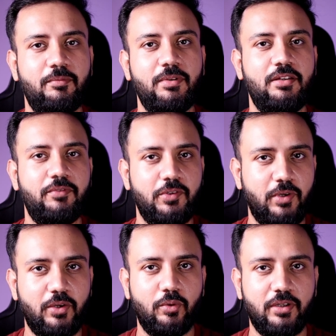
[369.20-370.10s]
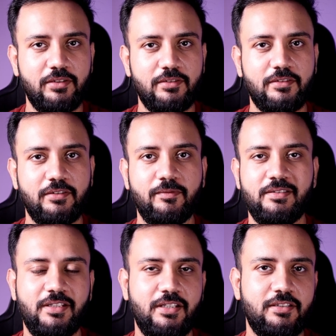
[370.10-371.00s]
doesn't mean fewer tokens.
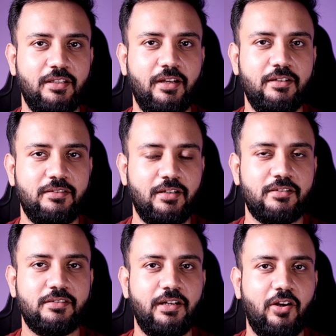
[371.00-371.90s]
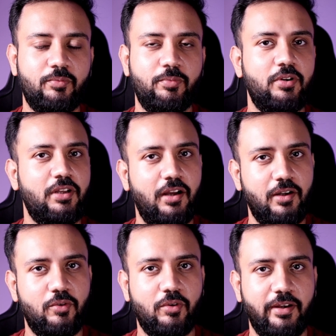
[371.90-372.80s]
JSON and structured output
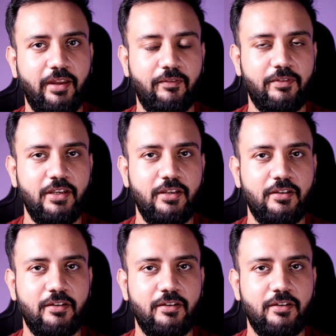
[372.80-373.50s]
are token heavy.